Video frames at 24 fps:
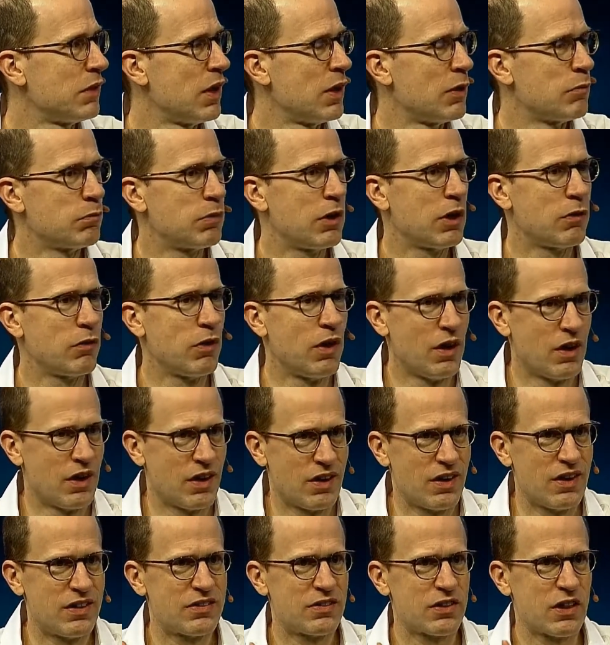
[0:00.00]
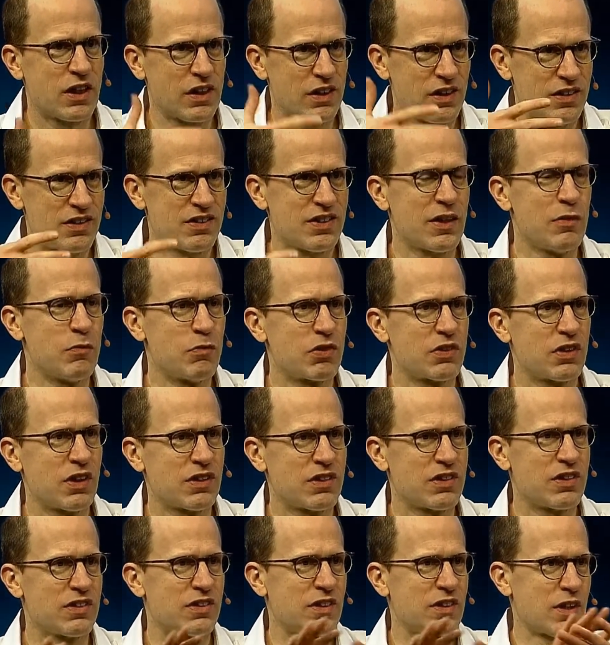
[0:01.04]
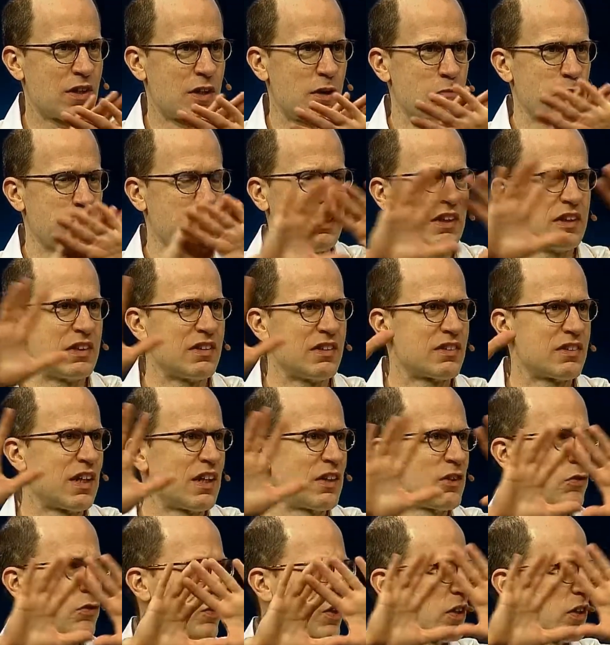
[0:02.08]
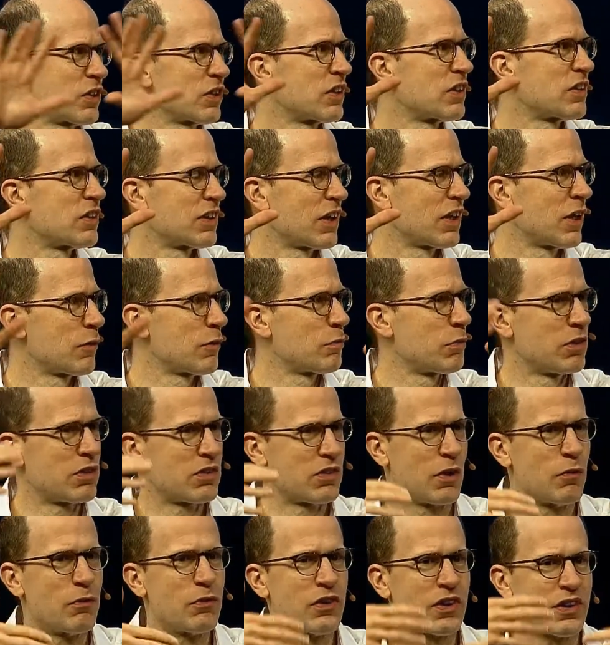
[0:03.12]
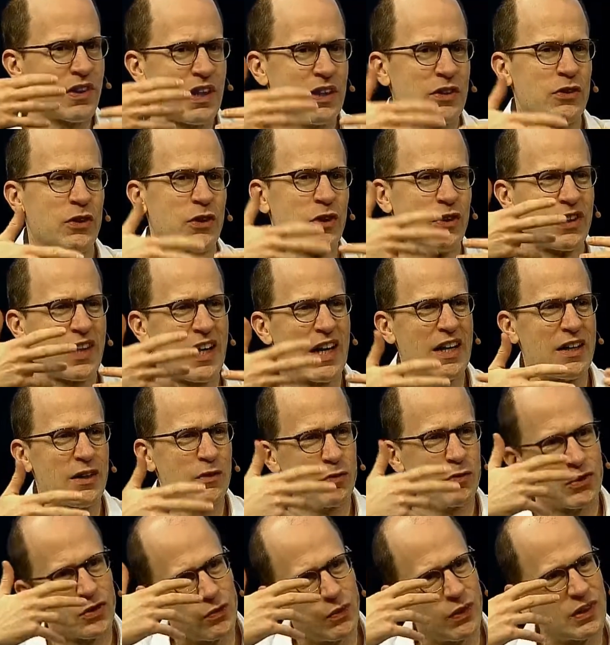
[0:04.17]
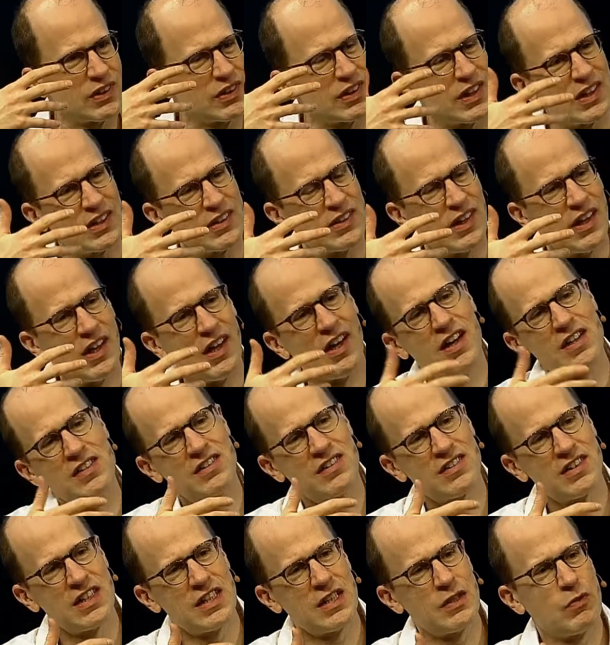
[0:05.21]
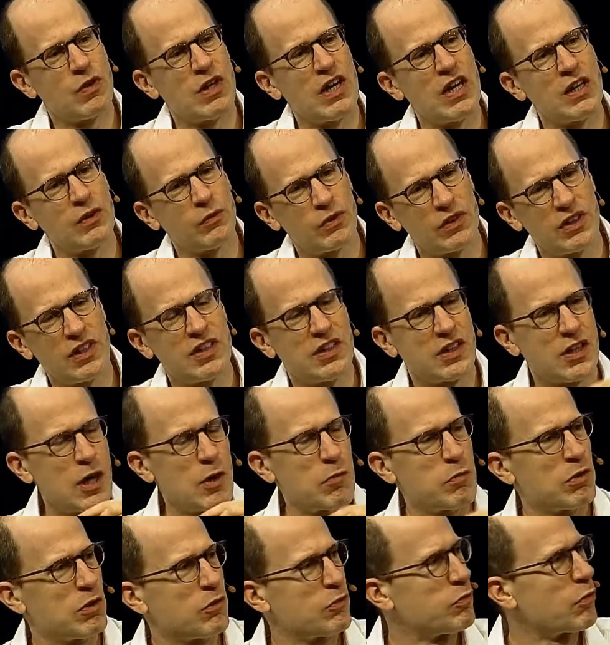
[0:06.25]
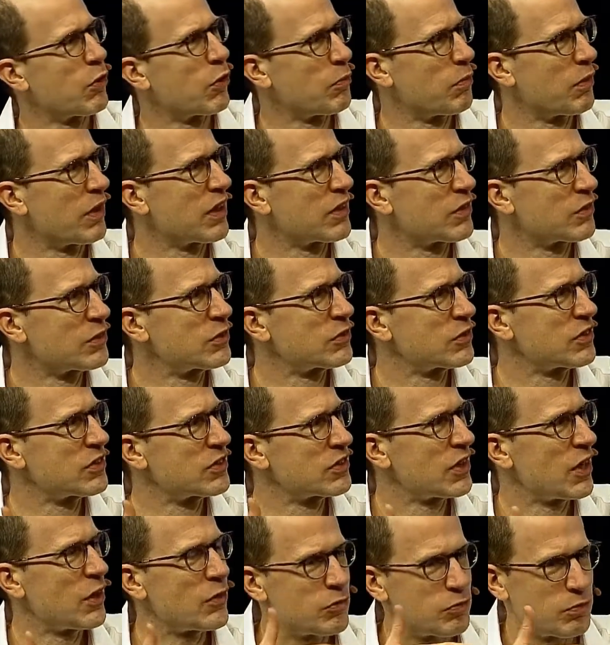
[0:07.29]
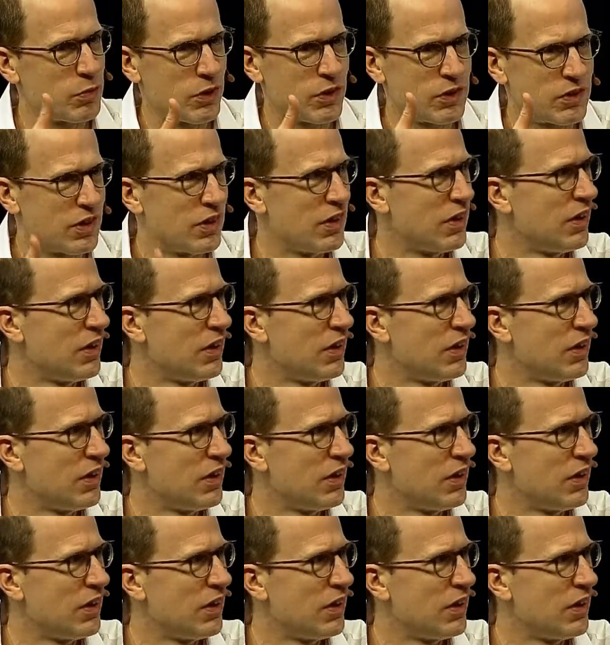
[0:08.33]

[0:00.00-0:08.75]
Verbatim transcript: but it suddenly seems not this completely science fictiony thing, but something that you could kind of squint at and see, well, we need a couple of more breakthroughs and stuff, but